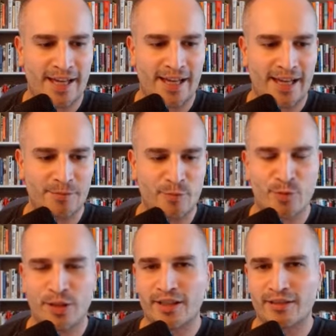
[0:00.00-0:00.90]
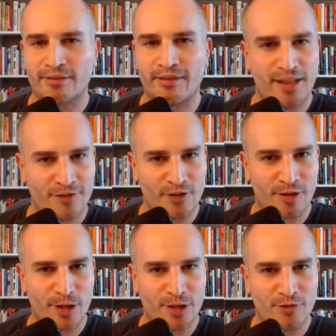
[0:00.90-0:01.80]
Uh, Brittany, thank you very
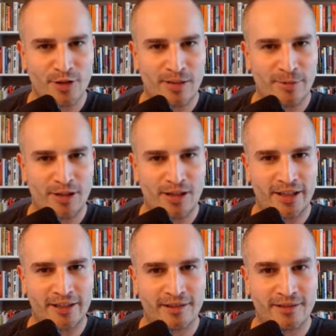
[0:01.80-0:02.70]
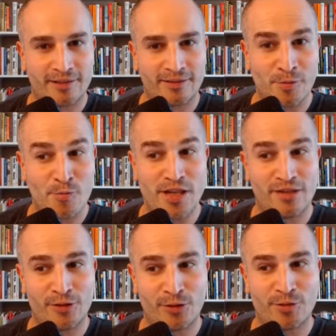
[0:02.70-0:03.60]
much for coming on,
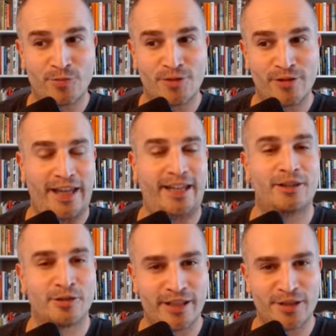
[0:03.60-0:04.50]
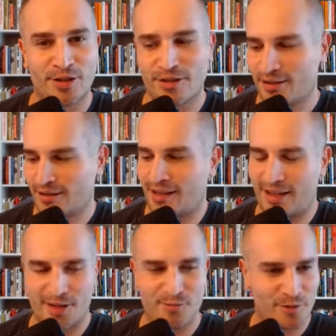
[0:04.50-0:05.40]
being vulnerable and courageous
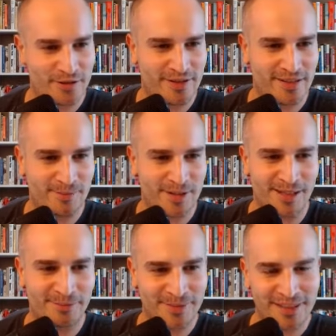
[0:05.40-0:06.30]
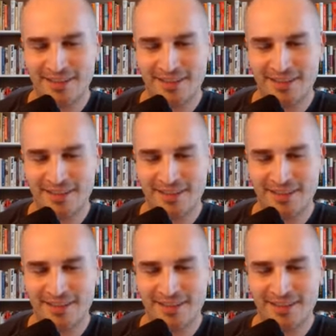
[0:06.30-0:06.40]
uh, both at the same time.